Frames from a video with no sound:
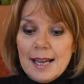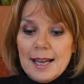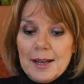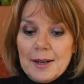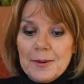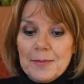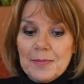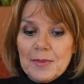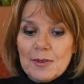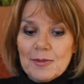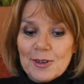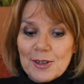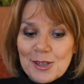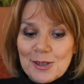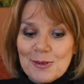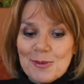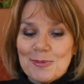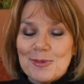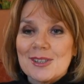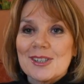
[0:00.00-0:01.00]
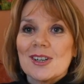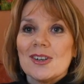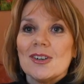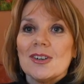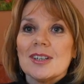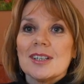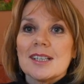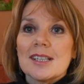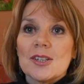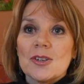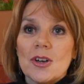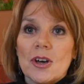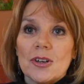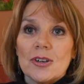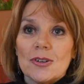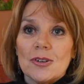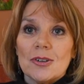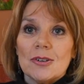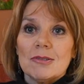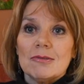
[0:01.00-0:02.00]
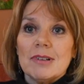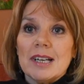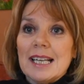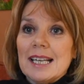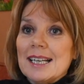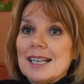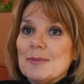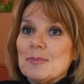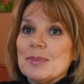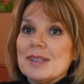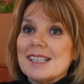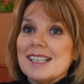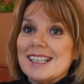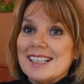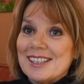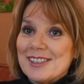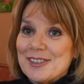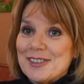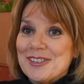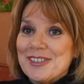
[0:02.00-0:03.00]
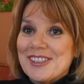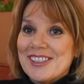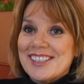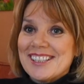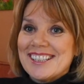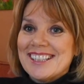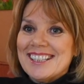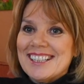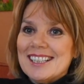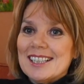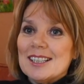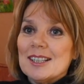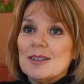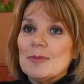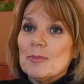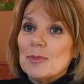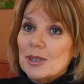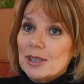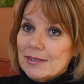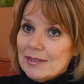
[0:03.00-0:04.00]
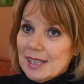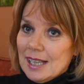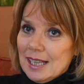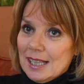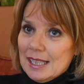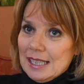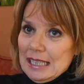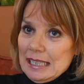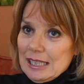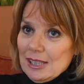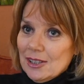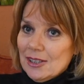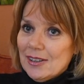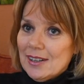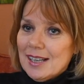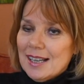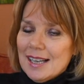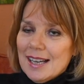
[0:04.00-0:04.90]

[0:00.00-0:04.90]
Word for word: Um, the first one was called It's Not All Rain and Potatoes. More of that later.